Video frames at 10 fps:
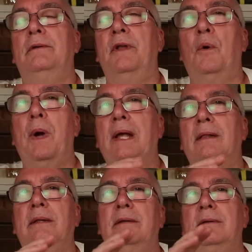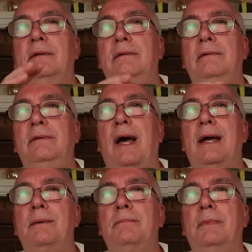New England
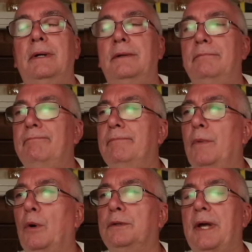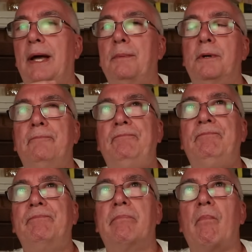time, old timer,
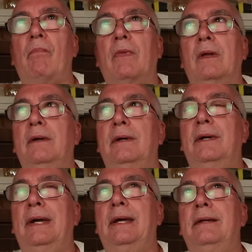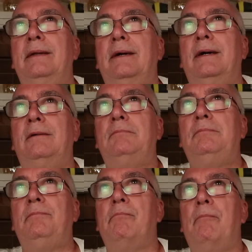and
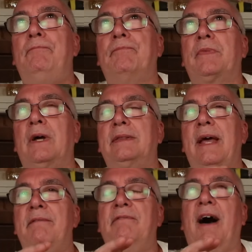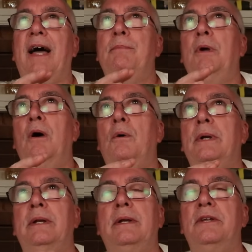got that vibe
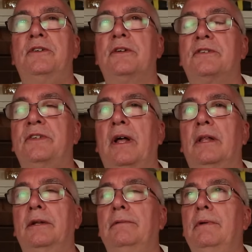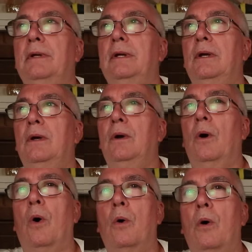going, and he's just selling
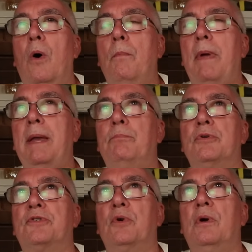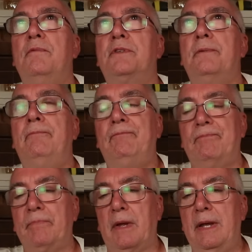homemade preserves.
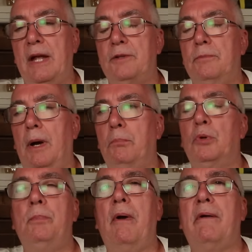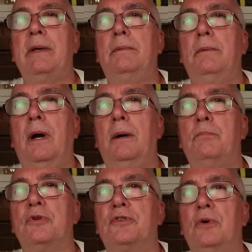He had blueberry
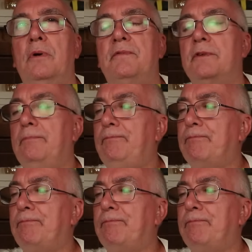preserves.